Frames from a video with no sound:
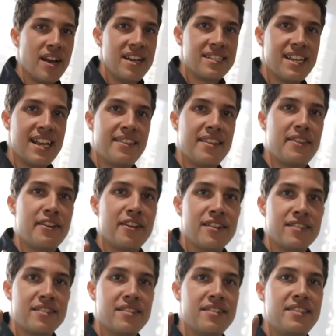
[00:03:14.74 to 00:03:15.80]
I said that there are
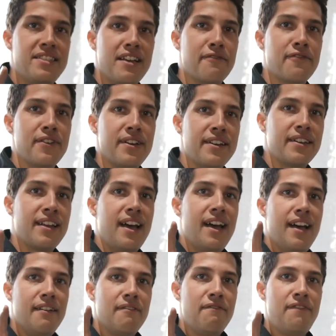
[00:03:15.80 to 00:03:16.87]
different
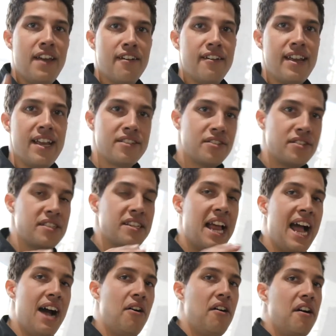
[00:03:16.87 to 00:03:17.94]
variations in
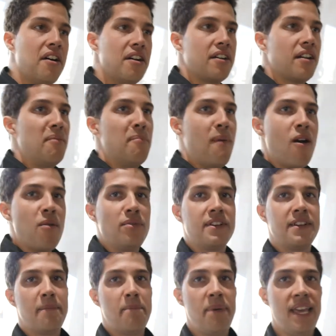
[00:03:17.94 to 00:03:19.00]
how hard a marble
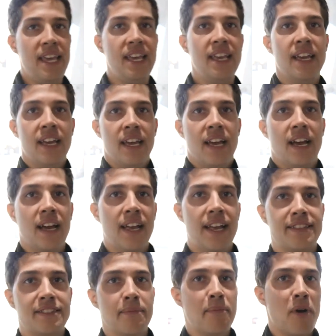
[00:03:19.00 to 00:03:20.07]
can be.
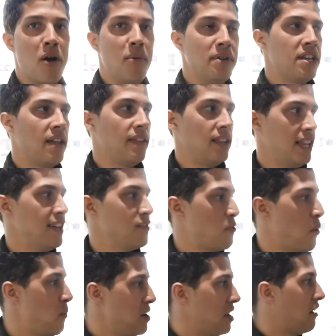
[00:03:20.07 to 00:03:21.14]
It's a marble nonetheless,
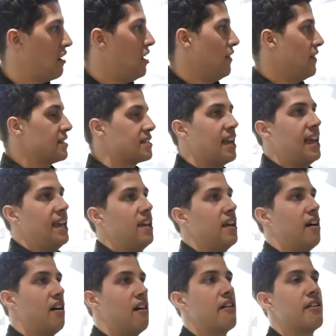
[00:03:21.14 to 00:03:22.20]
but we call this a
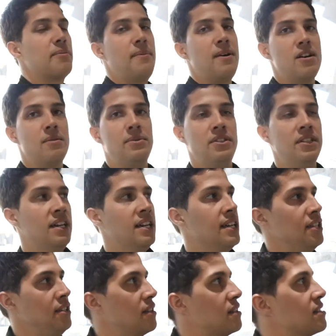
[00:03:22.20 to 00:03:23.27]
hard marble.
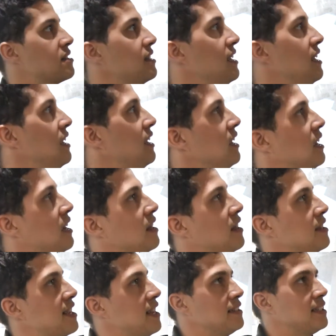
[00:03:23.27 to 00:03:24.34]
You can see
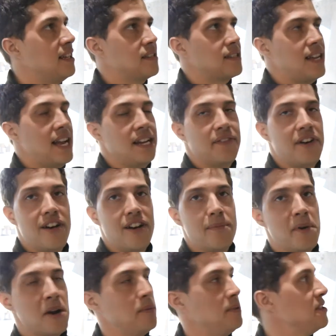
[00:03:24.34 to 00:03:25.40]
the telltale sign of a hard
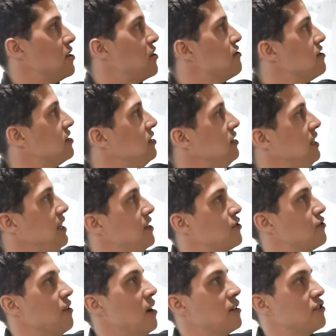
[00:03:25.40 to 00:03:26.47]
marble is a crystalline
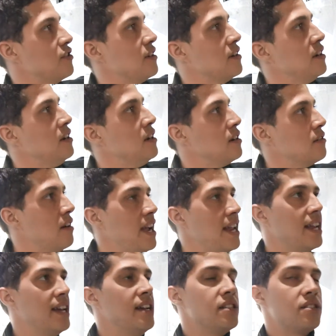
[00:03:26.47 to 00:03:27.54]
structure, right?
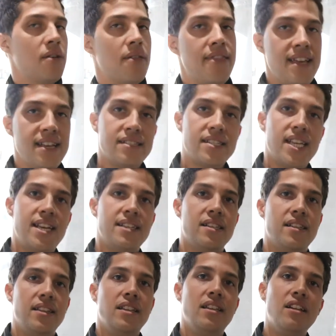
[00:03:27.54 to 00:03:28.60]
So this is a
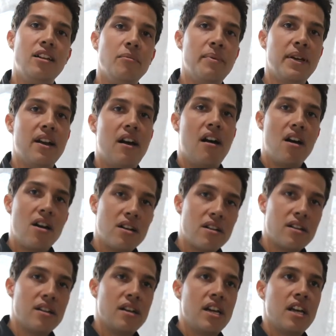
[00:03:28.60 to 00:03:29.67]
little bit
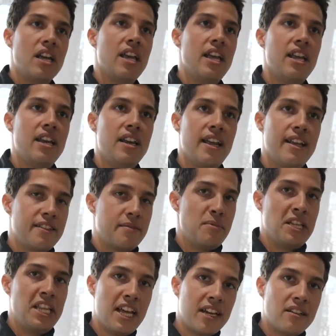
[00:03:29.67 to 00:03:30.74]
harder in its
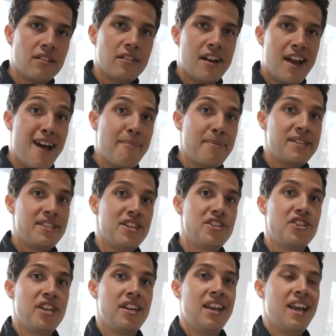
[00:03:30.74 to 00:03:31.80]
molecular
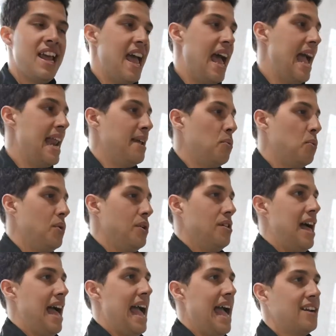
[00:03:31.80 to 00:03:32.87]
composition, and it
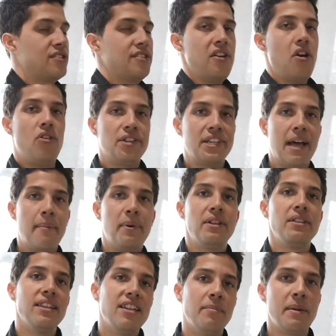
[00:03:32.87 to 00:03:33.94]
will actually hold up a
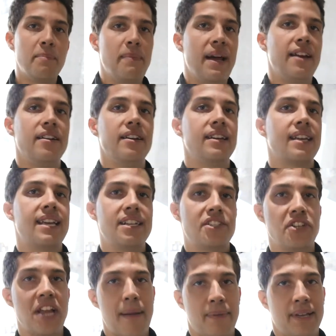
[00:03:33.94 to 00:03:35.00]
little bit better in a
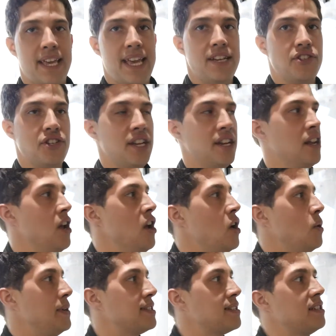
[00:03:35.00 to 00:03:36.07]
kitchen application.
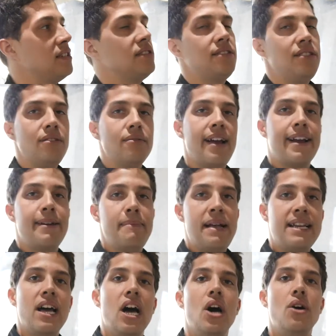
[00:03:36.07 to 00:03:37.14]
We still do
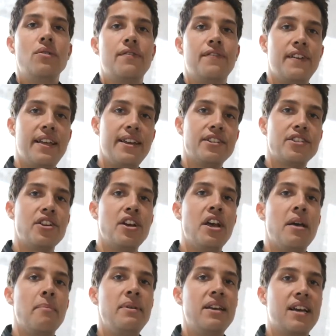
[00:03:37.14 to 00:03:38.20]
recommend a honed finish
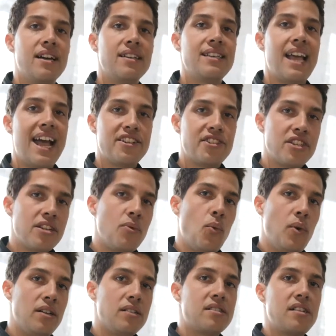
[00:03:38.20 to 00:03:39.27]
because etching
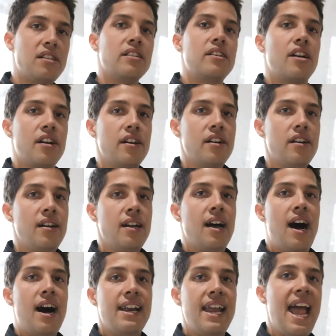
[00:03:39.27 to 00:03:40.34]
will still occur
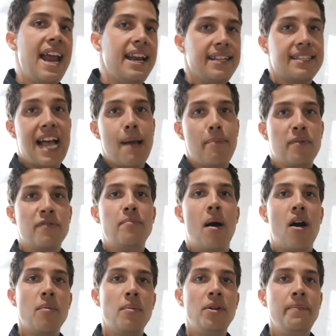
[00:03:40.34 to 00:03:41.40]
on any type of
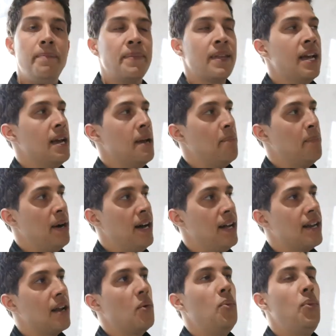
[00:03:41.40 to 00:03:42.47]
marble.
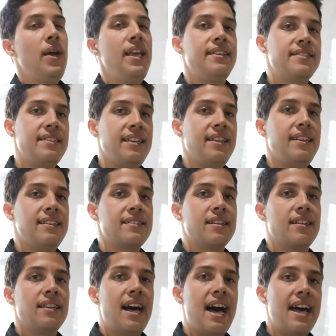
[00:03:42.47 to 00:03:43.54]
But we've seen these in
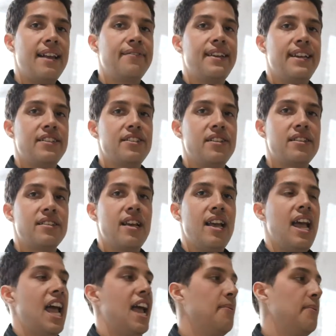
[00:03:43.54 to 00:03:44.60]
a lot of kitchens,
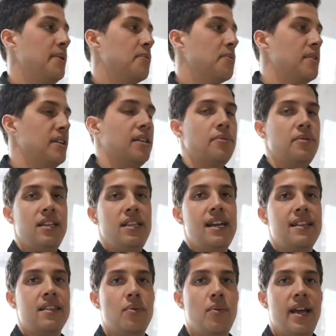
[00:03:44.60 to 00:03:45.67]
and we really
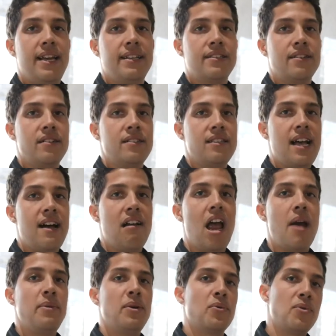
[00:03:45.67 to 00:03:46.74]
like the way it turns out,
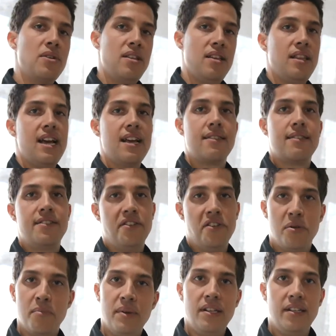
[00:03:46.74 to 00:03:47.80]
and we really like the
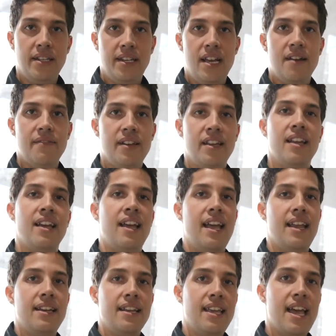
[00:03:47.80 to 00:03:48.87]
durability of it.
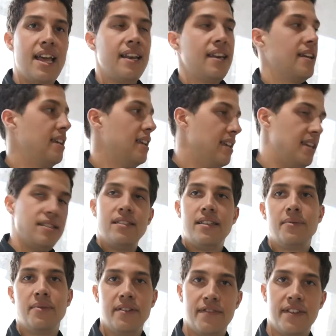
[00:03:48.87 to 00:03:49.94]
And again, easily
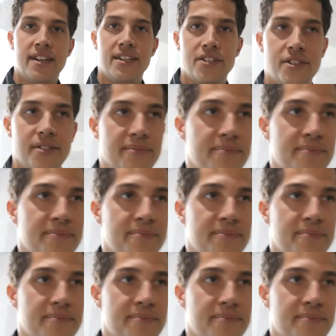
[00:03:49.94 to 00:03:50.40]
refinished.